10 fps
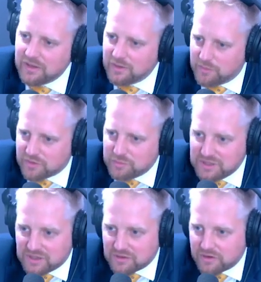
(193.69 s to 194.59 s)
once we
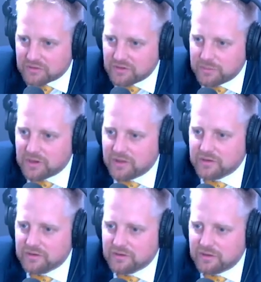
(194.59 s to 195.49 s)
declared
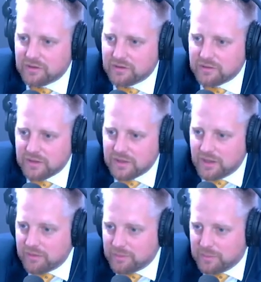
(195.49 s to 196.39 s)
Liberland,
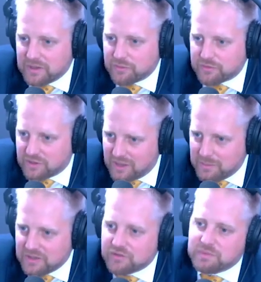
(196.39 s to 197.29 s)
everybody was
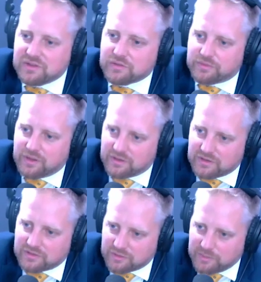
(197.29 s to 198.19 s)
claiming this piece of land
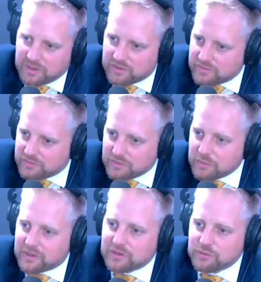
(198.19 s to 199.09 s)
is Serbia. And if you
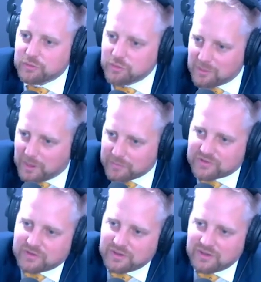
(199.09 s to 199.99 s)
look into Google
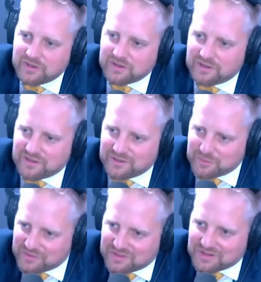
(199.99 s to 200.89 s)
Maps, you
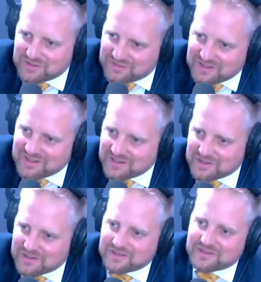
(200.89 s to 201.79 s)
will still see
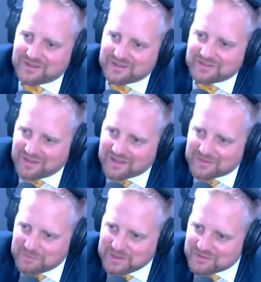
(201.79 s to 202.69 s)
that
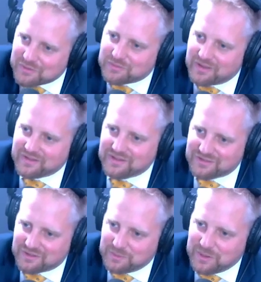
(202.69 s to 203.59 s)
piece of land is
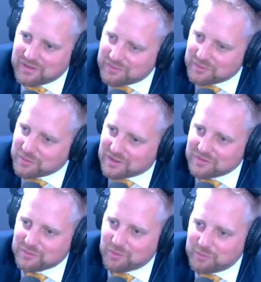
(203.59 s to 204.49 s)
Serbia. If you look
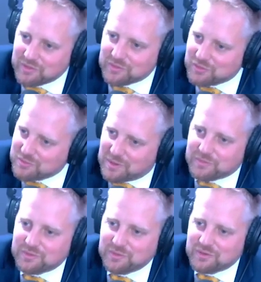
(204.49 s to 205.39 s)
into open source
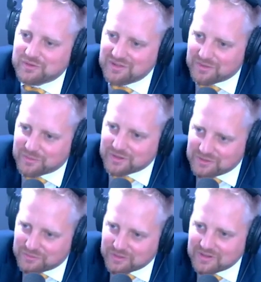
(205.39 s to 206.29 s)
maps, you will see something
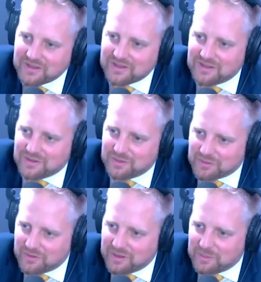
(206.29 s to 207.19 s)
different. We
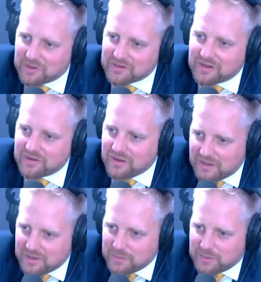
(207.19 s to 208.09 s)
already marked there.
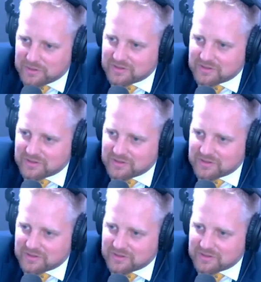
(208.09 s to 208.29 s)
But